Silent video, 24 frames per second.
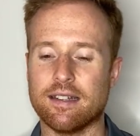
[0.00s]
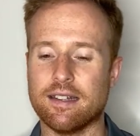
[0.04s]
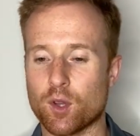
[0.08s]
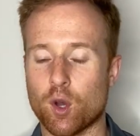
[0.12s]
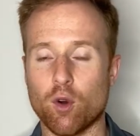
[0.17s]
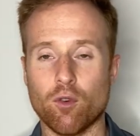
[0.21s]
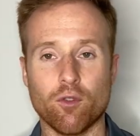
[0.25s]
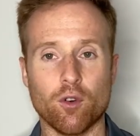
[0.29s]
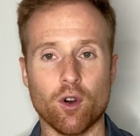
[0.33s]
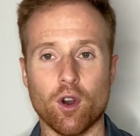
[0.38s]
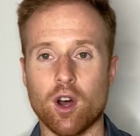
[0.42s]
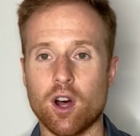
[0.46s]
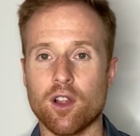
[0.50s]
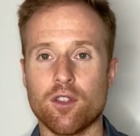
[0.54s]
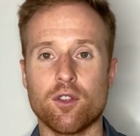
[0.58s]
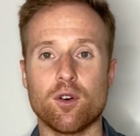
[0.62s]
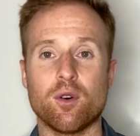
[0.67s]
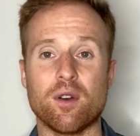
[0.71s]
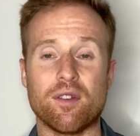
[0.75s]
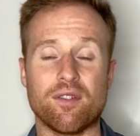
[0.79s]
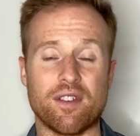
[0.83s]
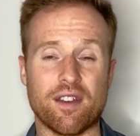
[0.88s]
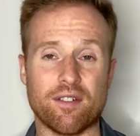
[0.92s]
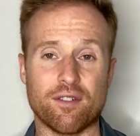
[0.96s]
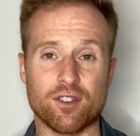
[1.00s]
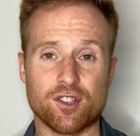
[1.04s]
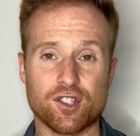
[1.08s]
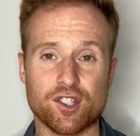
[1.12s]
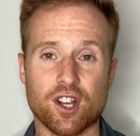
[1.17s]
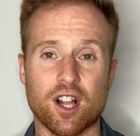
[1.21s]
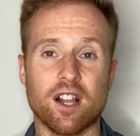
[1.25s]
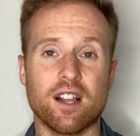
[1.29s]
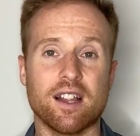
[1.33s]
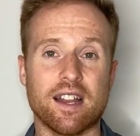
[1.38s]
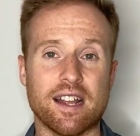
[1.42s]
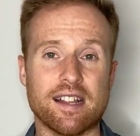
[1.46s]
Overall though, if you have a
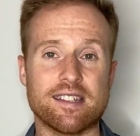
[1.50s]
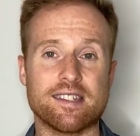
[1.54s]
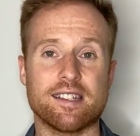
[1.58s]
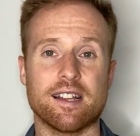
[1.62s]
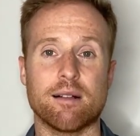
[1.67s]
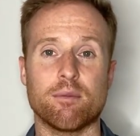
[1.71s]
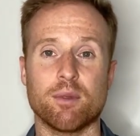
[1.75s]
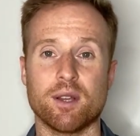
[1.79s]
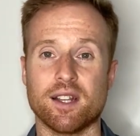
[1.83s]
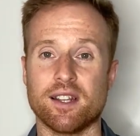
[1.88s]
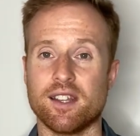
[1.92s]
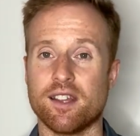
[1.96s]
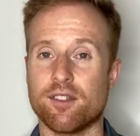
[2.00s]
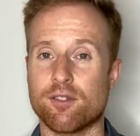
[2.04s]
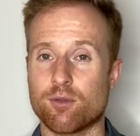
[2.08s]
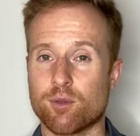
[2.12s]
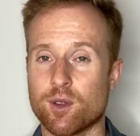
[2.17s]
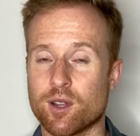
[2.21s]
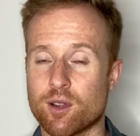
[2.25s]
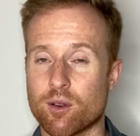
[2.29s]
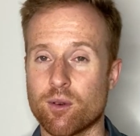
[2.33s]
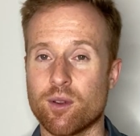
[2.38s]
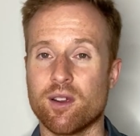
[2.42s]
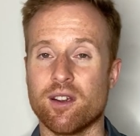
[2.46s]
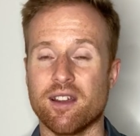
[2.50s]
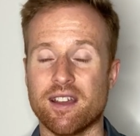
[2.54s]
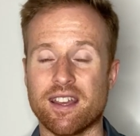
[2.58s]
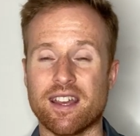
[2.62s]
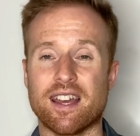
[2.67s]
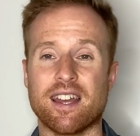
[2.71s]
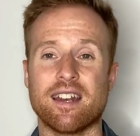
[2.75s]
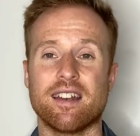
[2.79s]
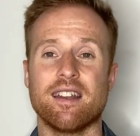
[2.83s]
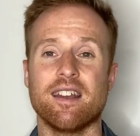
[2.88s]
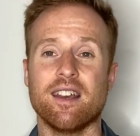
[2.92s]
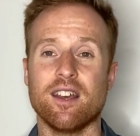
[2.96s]
solid NCAA D3 career,
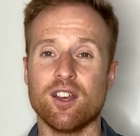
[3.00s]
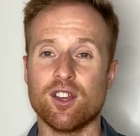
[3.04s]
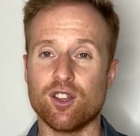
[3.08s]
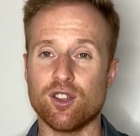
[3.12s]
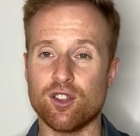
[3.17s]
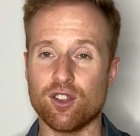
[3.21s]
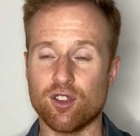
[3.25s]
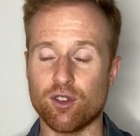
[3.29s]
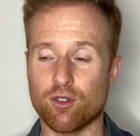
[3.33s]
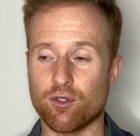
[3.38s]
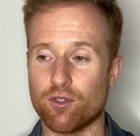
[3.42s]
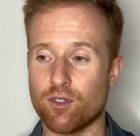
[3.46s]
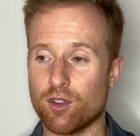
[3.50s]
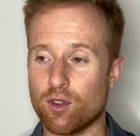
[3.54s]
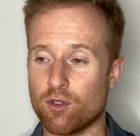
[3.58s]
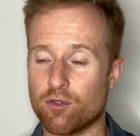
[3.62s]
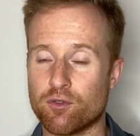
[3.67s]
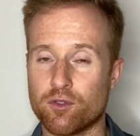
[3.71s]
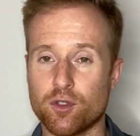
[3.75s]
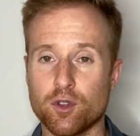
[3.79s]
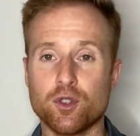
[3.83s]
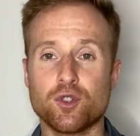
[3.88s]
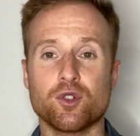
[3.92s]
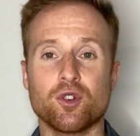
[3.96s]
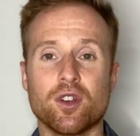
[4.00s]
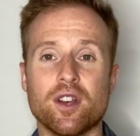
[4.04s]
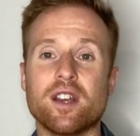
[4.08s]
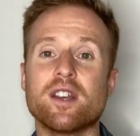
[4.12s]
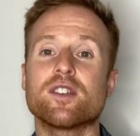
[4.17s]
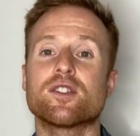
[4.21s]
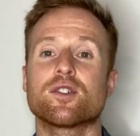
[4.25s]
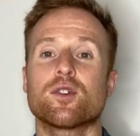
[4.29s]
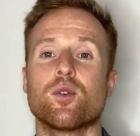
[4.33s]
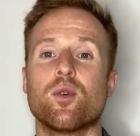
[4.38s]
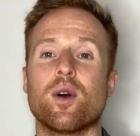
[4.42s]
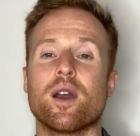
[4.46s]
again, your future
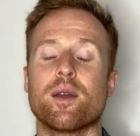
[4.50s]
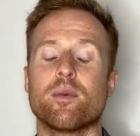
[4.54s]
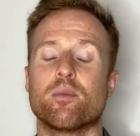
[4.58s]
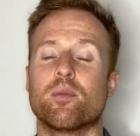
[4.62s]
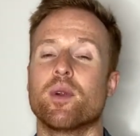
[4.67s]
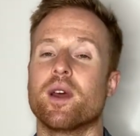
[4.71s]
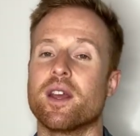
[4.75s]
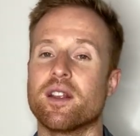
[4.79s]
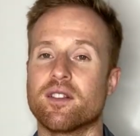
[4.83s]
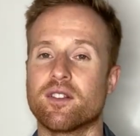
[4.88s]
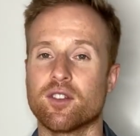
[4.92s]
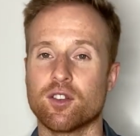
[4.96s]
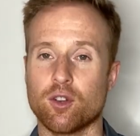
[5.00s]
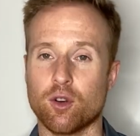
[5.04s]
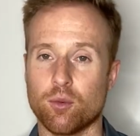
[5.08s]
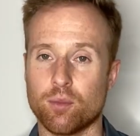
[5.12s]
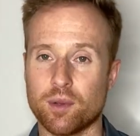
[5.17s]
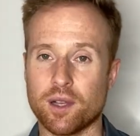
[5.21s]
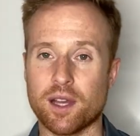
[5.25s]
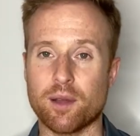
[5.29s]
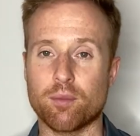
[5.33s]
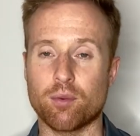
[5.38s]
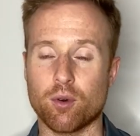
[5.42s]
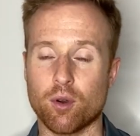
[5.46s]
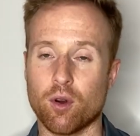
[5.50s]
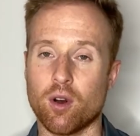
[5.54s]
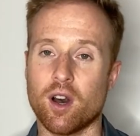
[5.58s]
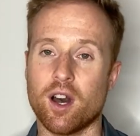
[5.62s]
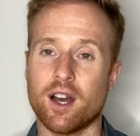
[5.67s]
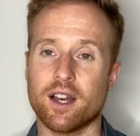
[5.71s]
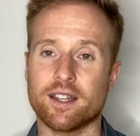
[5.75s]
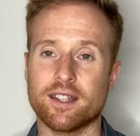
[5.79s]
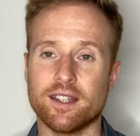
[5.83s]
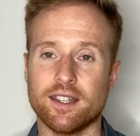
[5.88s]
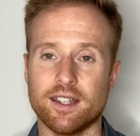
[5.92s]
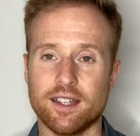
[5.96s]
is quite bright to go play pro
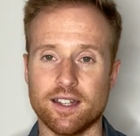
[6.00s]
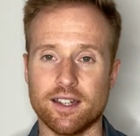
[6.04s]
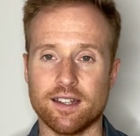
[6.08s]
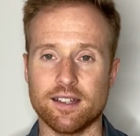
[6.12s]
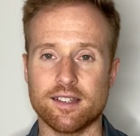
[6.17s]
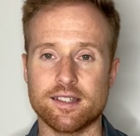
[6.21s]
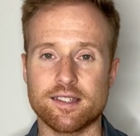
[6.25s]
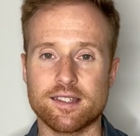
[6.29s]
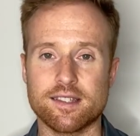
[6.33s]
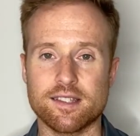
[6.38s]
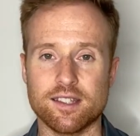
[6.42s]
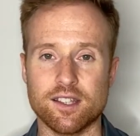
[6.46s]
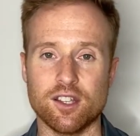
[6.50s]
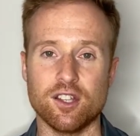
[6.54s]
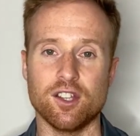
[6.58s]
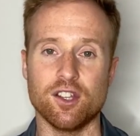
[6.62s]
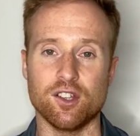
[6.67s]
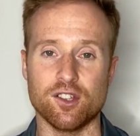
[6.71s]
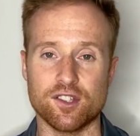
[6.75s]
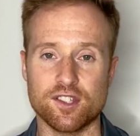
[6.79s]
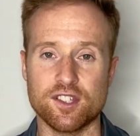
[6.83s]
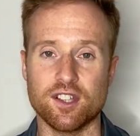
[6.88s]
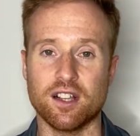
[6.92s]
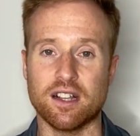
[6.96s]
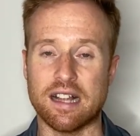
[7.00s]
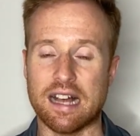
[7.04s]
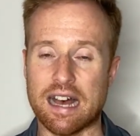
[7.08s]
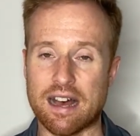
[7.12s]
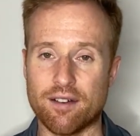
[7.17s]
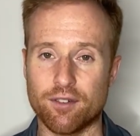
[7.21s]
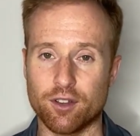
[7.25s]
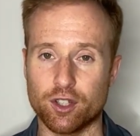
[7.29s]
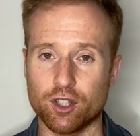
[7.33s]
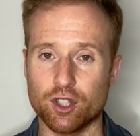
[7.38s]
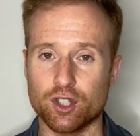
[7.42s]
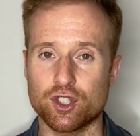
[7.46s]
hockey. It is, you still
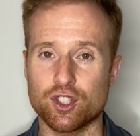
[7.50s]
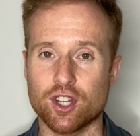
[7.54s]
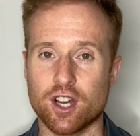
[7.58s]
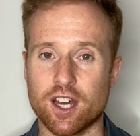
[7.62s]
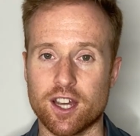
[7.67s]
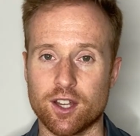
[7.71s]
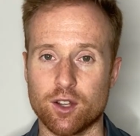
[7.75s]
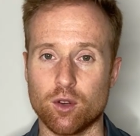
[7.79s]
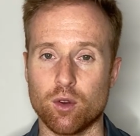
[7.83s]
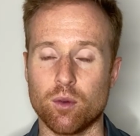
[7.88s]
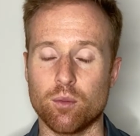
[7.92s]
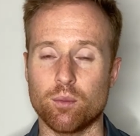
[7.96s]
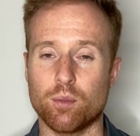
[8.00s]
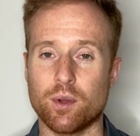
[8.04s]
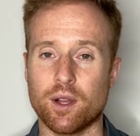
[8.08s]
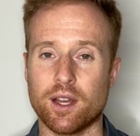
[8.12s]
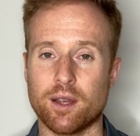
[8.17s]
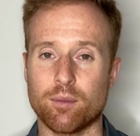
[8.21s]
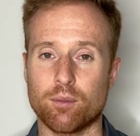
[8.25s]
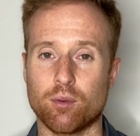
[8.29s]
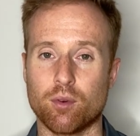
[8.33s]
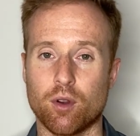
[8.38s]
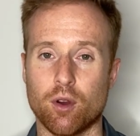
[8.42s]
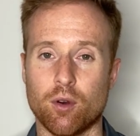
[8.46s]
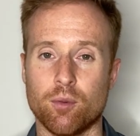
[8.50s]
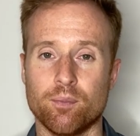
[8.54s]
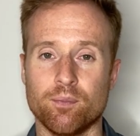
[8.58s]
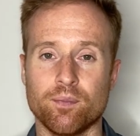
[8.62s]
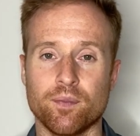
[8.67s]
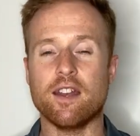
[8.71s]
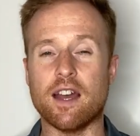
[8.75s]
have a good shot going playing pro.